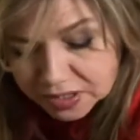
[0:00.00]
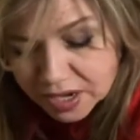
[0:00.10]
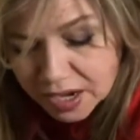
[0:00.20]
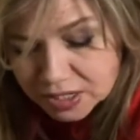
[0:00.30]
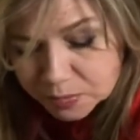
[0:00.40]

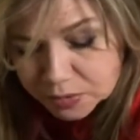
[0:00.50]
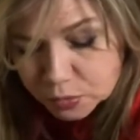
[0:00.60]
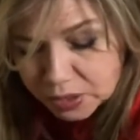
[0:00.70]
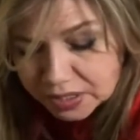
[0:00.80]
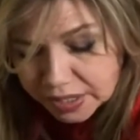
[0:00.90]
cusp
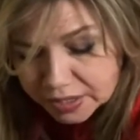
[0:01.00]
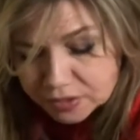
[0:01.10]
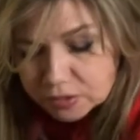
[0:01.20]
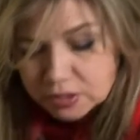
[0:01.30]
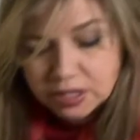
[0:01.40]
between
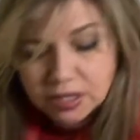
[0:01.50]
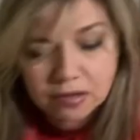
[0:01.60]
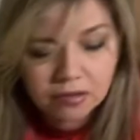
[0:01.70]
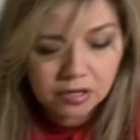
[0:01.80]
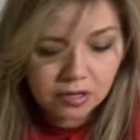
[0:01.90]
Cancer and Leo,
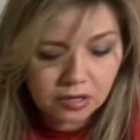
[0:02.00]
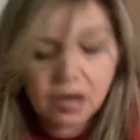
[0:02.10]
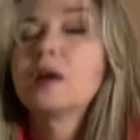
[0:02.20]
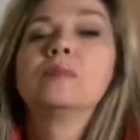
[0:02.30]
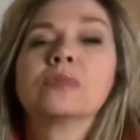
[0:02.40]

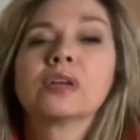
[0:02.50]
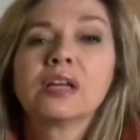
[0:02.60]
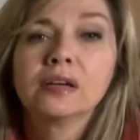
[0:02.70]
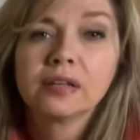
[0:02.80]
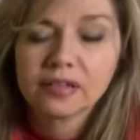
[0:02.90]

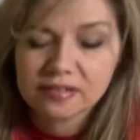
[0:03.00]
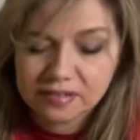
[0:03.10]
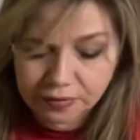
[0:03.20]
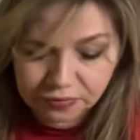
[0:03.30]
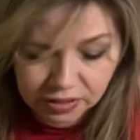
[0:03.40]
healing is
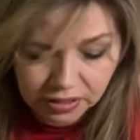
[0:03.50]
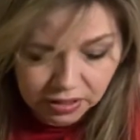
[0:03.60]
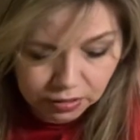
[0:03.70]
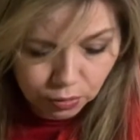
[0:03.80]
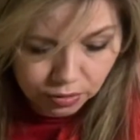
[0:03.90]
definitely
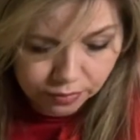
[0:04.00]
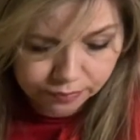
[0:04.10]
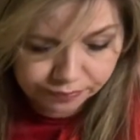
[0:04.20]
in order.